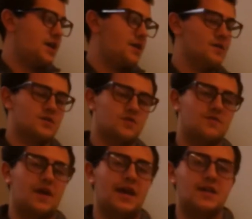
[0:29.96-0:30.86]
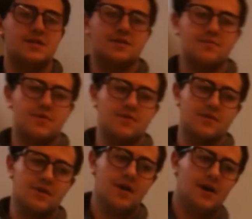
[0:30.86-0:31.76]
a sort of ancient
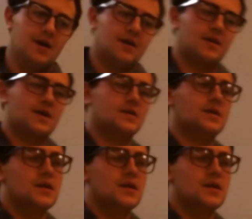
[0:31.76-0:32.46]
computer that